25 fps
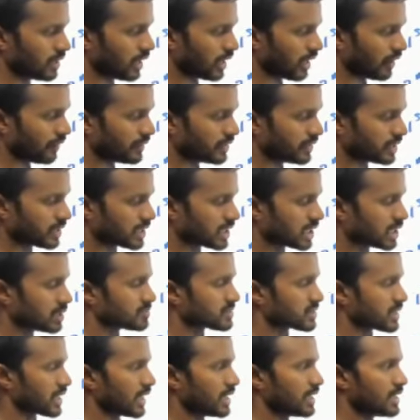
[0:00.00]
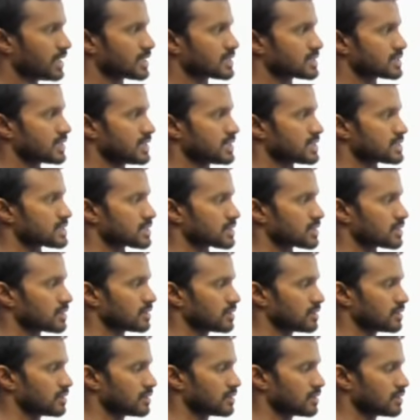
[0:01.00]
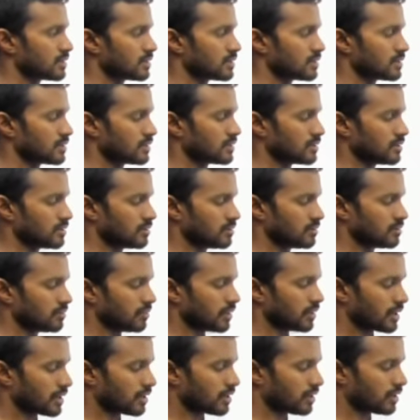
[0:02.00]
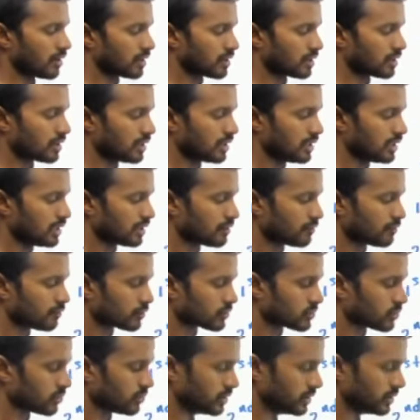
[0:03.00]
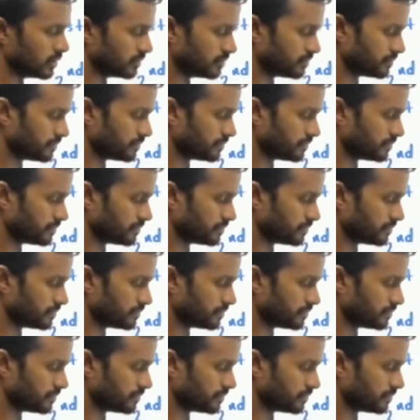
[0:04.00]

Other terms can exist, but not needed for sure.